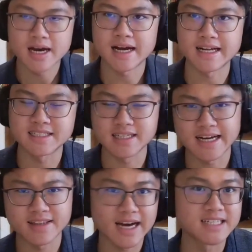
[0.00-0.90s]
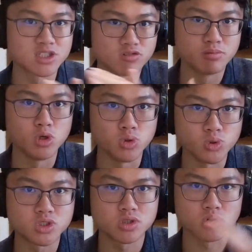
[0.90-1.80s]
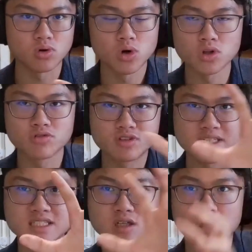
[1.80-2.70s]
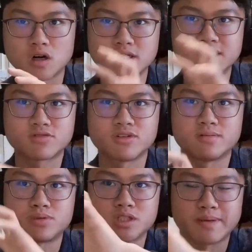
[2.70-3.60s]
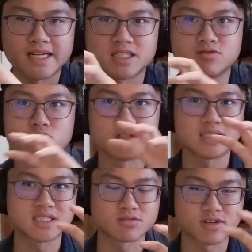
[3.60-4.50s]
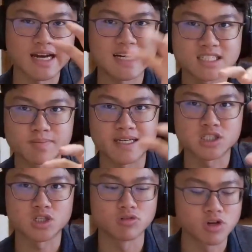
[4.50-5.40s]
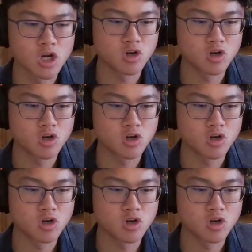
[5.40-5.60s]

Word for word: and and the idea of modes all of these are different perspectives or at least different aspects of